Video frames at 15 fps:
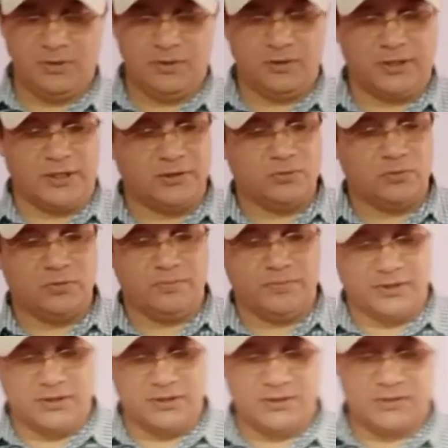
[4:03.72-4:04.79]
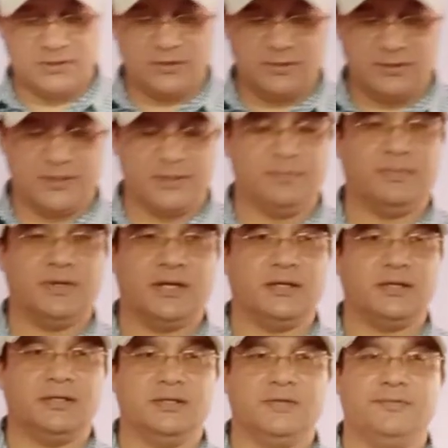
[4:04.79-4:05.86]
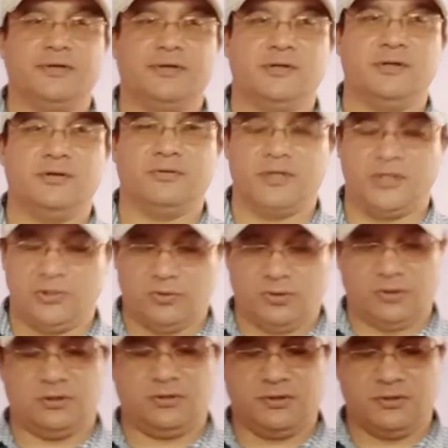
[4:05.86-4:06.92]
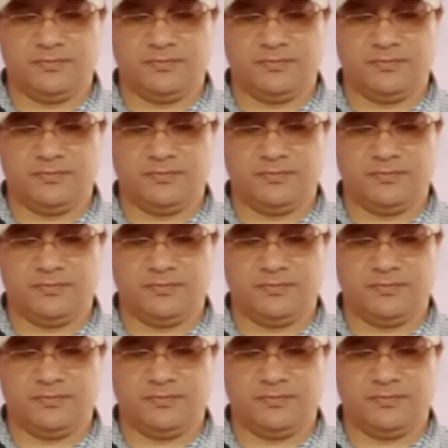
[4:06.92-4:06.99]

Nine Gold Medals written by David Lee Roth.